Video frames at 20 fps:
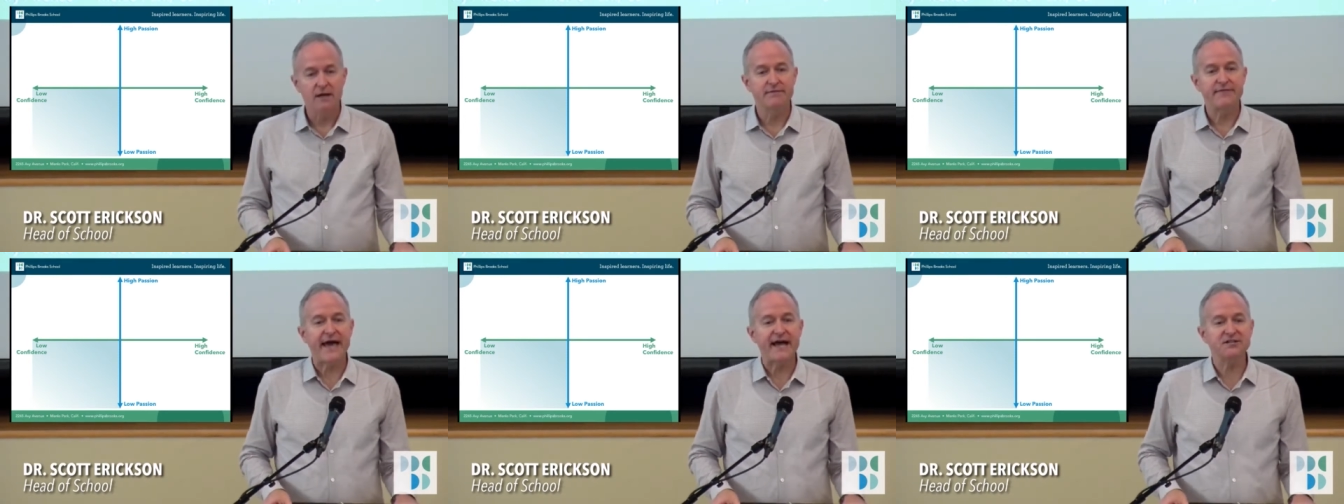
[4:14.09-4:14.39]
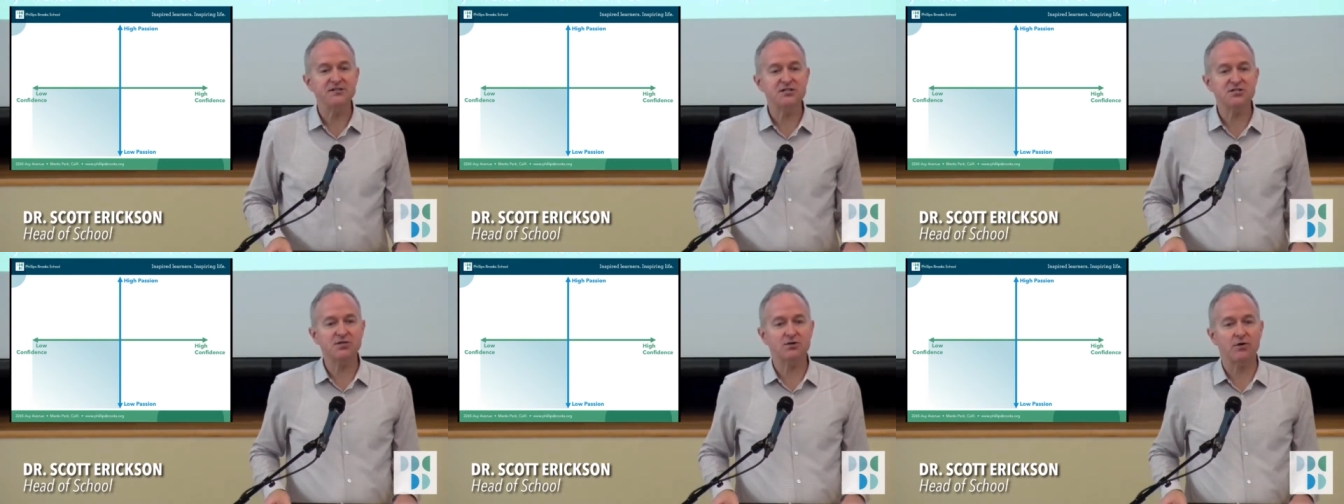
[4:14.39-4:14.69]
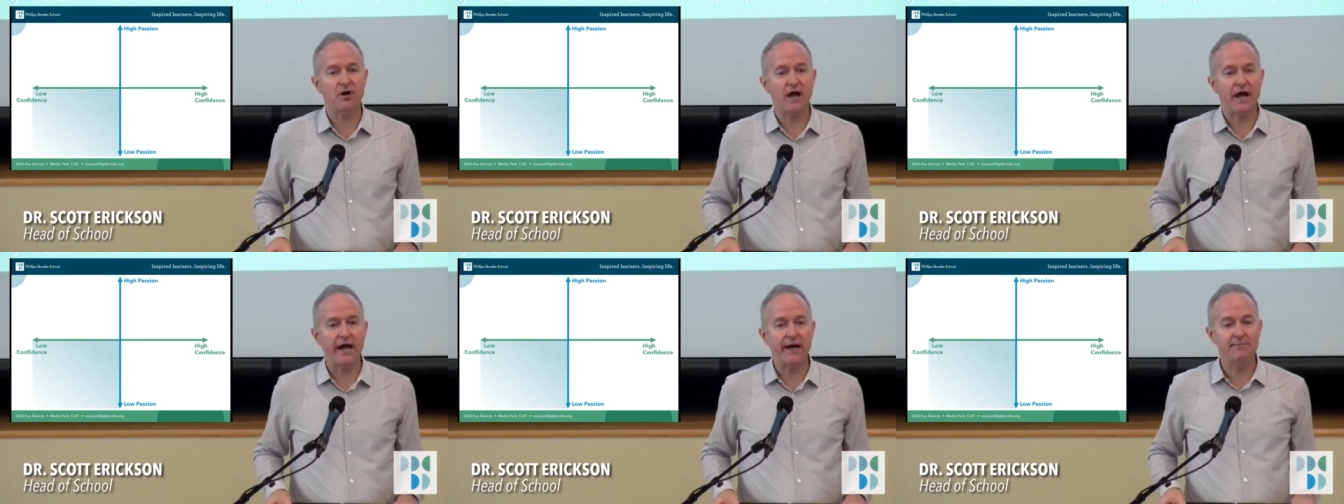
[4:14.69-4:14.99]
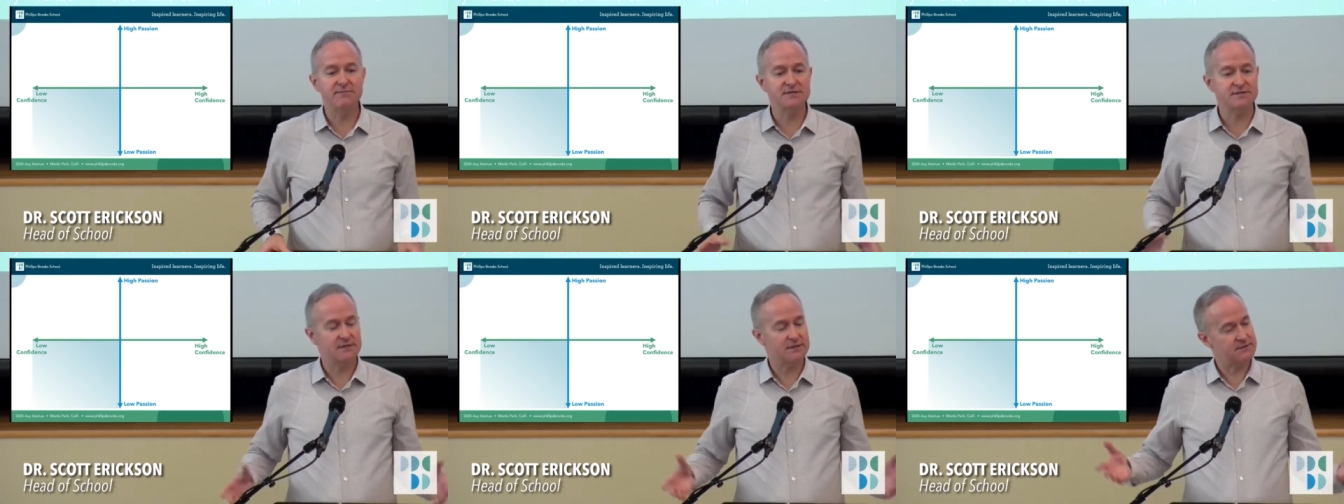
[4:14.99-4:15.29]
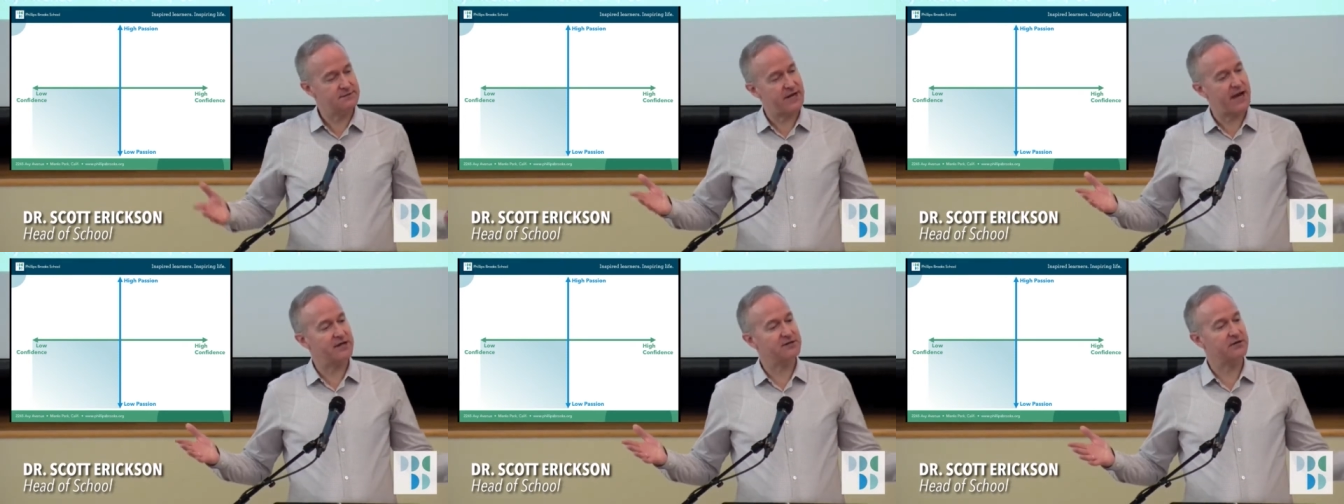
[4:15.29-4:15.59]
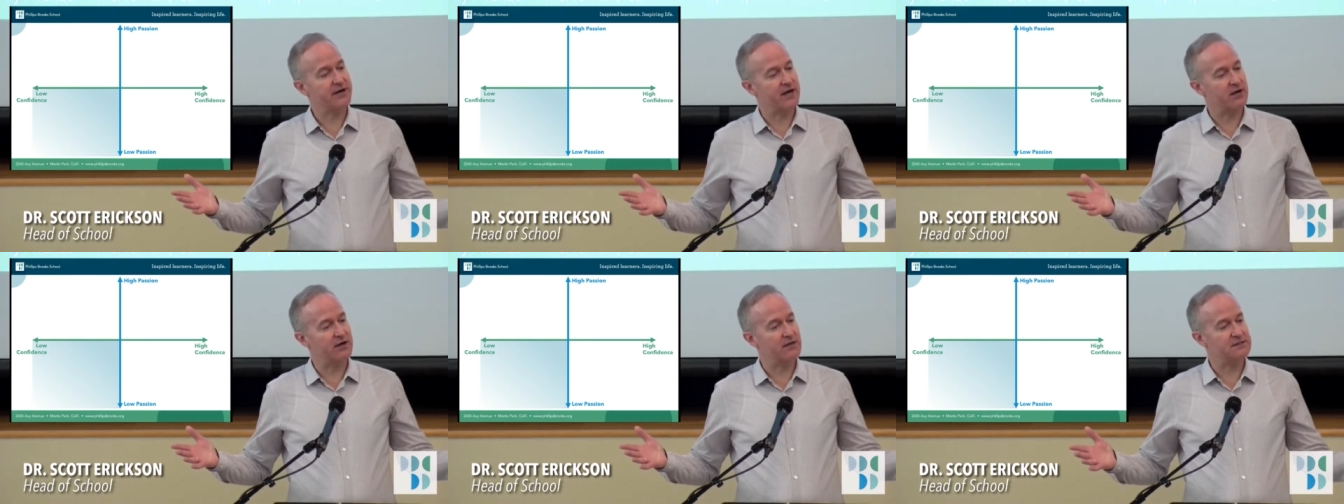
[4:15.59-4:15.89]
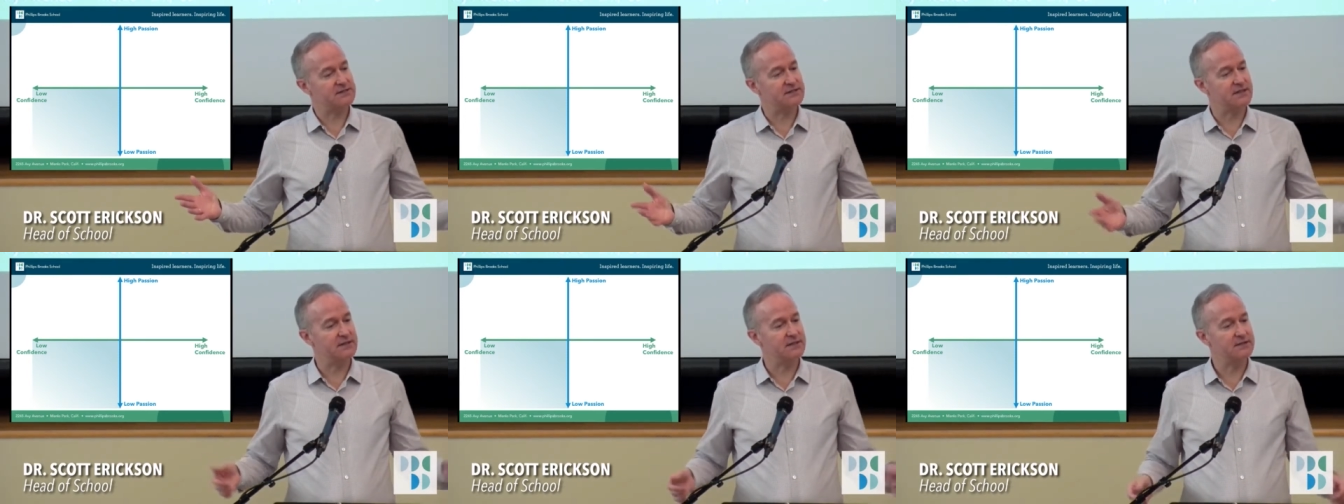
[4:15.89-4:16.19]
That describes Dr.
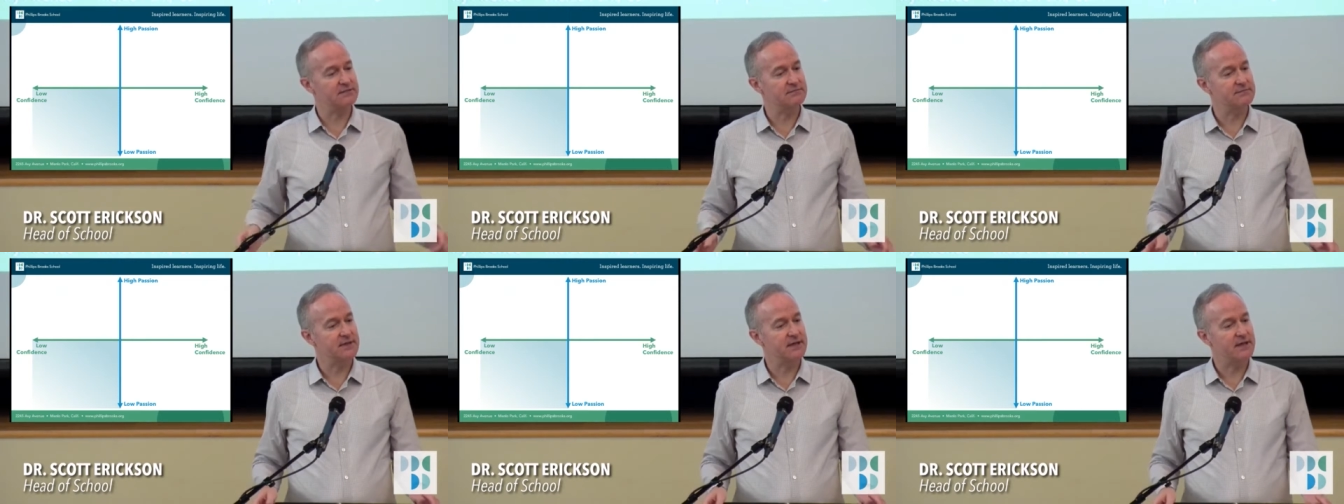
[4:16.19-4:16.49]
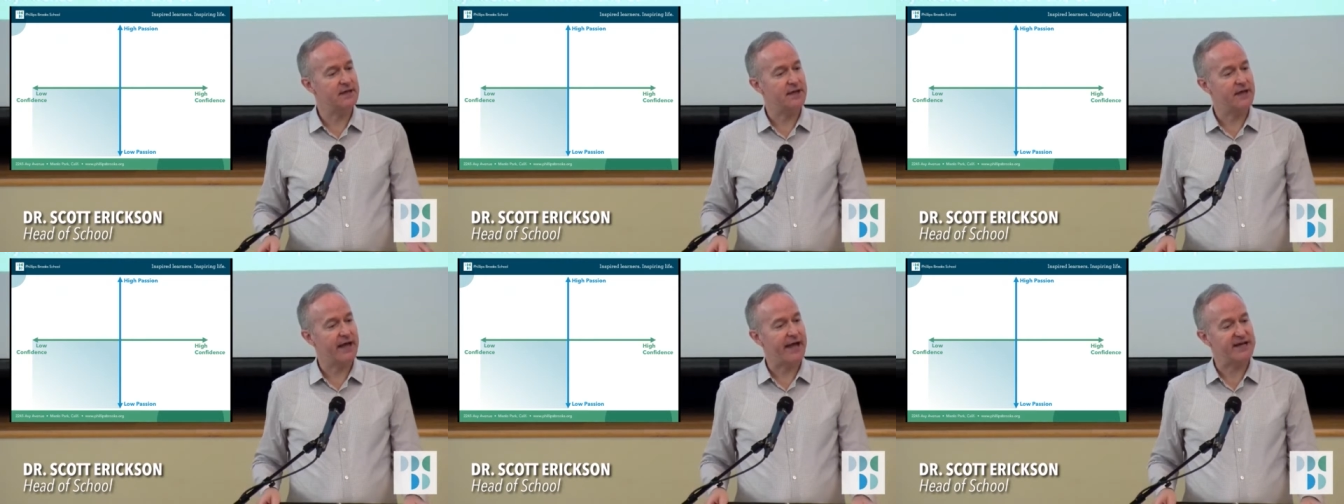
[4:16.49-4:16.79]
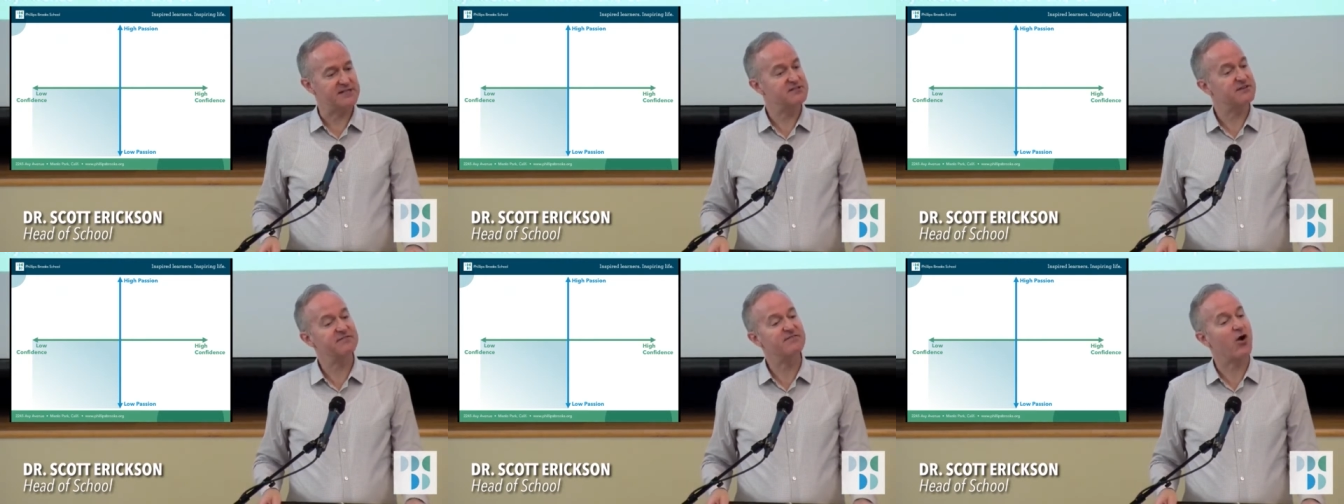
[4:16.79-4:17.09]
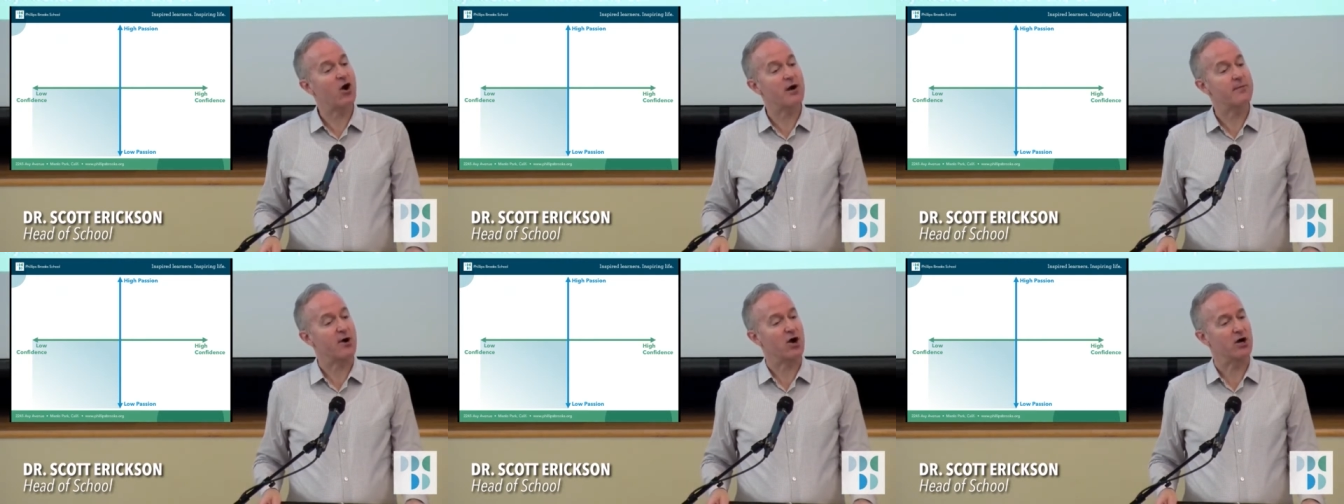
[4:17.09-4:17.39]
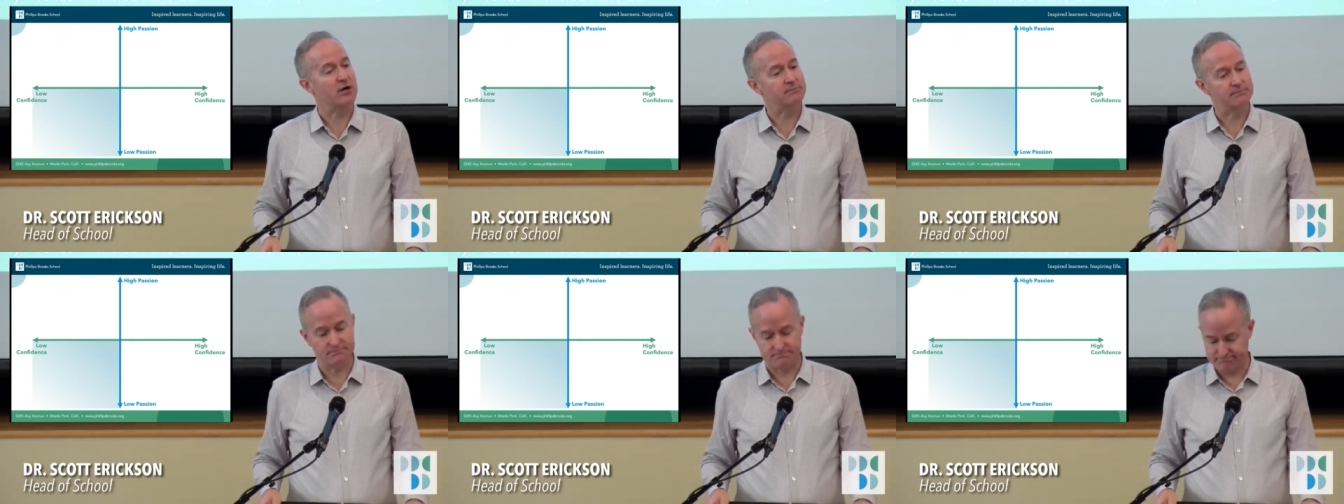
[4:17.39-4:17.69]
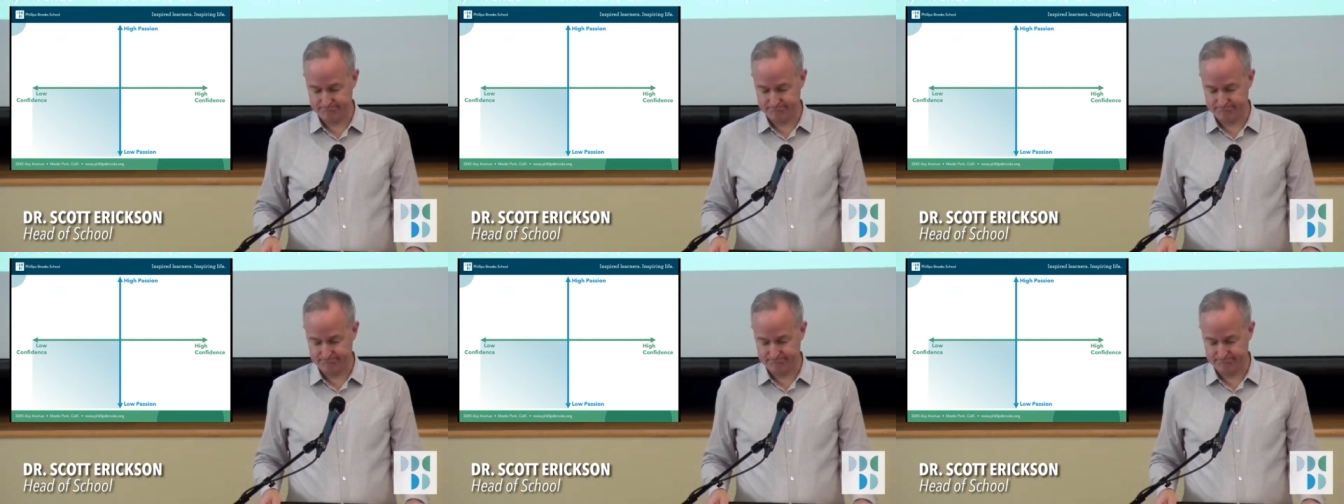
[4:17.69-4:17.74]
Erickson as a farmer.